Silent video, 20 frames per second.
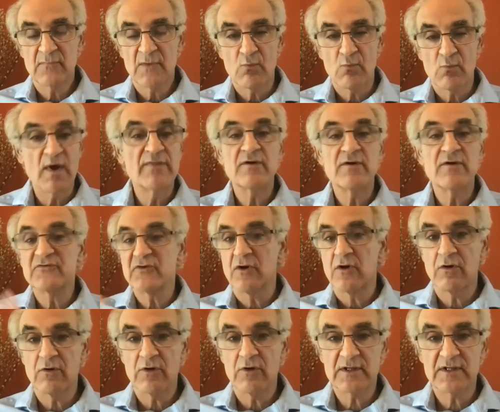When there's a
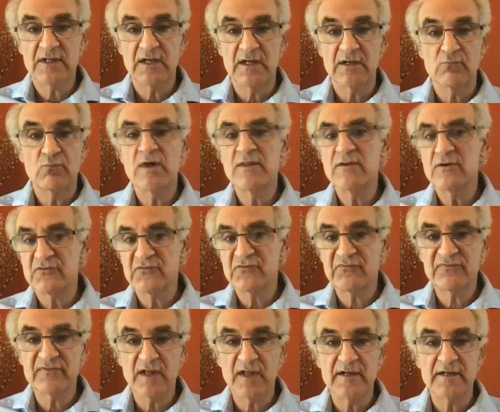hurricane, when there's
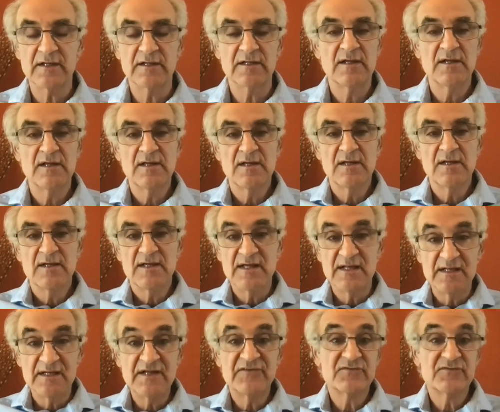flooding, it
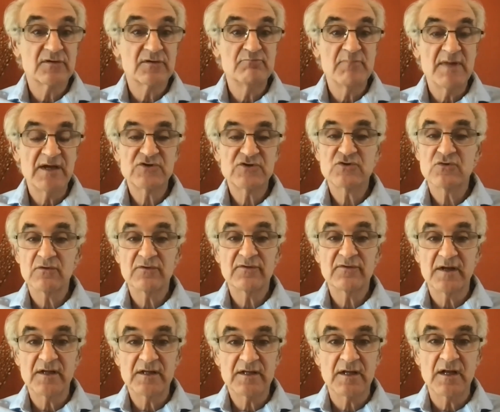needs to make sure
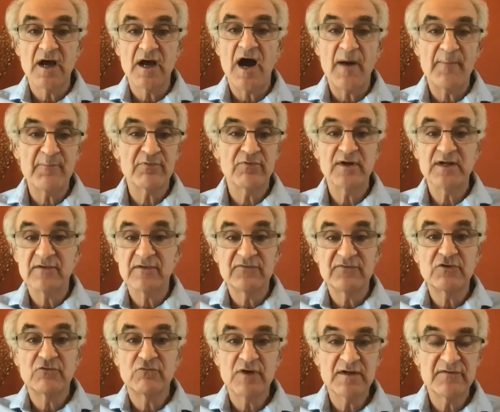that it can operate if the
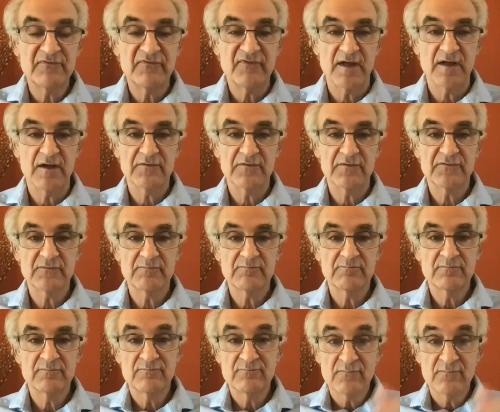grid fails.
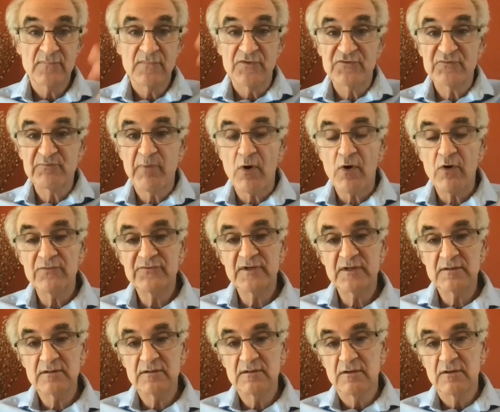The
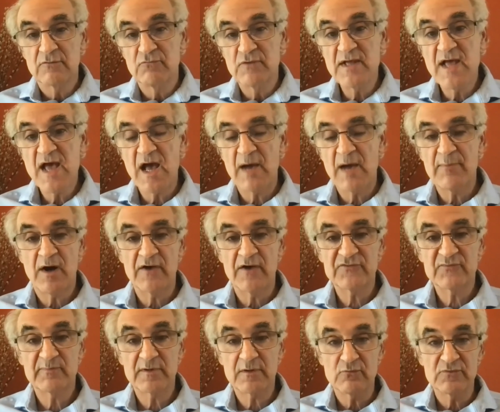Spaulding Rehab
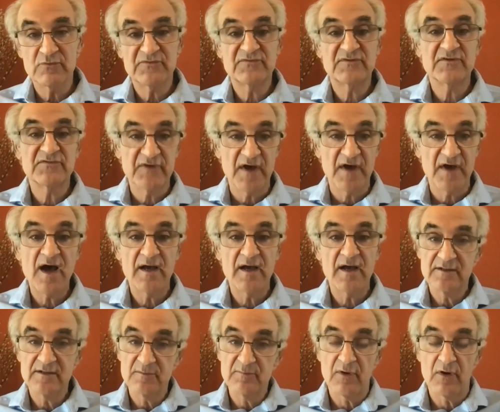Hospital was
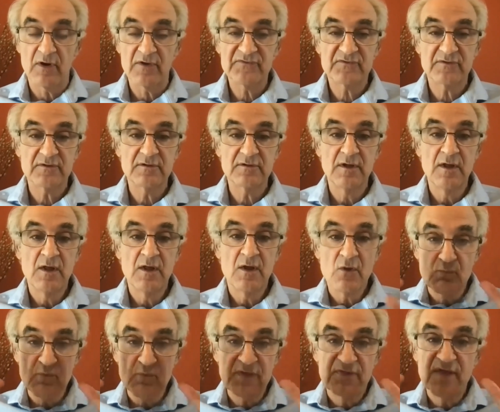designed in Boston
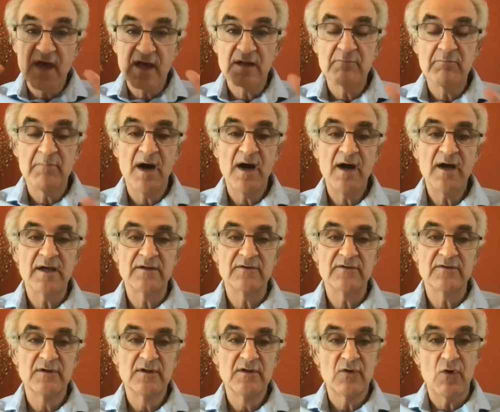with that in mind.
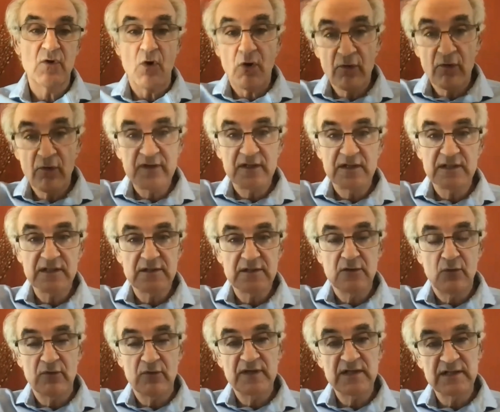All the, all the